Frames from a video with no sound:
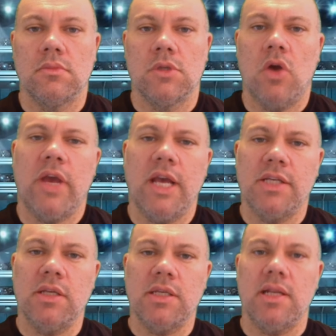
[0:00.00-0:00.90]
Okay,
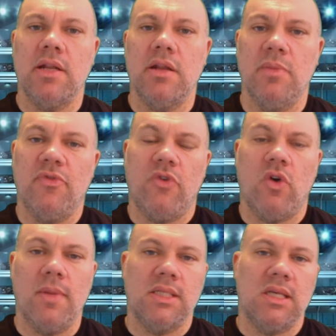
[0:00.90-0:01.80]
so let's get into the
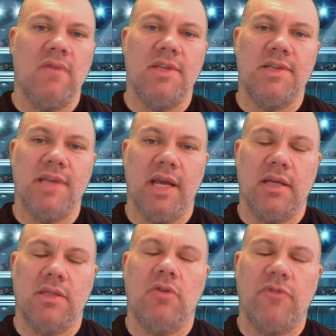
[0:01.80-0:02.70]
performance of the
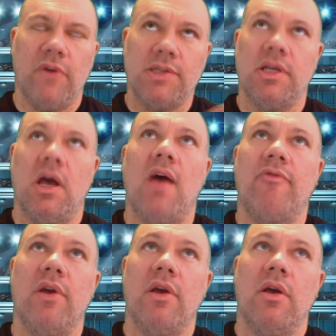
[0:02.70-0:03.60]
stick. So first
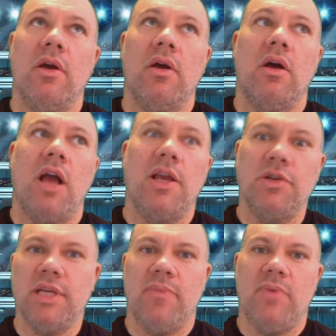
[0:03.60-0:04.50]
off, I
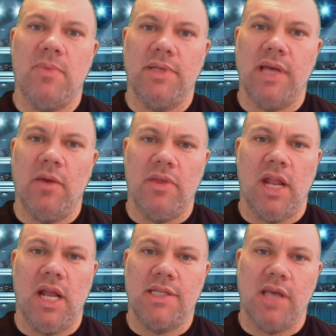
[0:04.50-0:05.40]
usually get people telling me
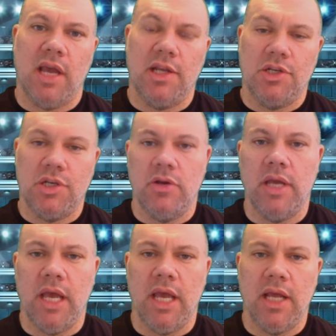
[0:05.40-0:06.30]
that I suck at
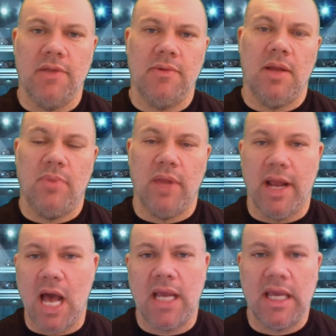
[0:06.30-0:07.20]
shooting and
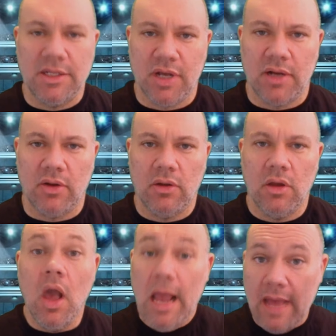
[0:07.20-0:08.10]
playing hockey in general,
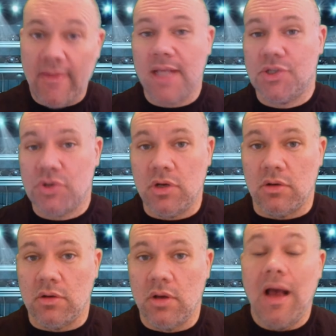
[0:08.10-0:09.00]
and that's
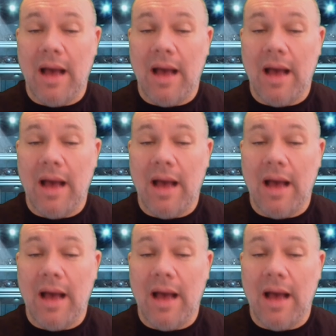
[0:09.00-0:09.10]
true.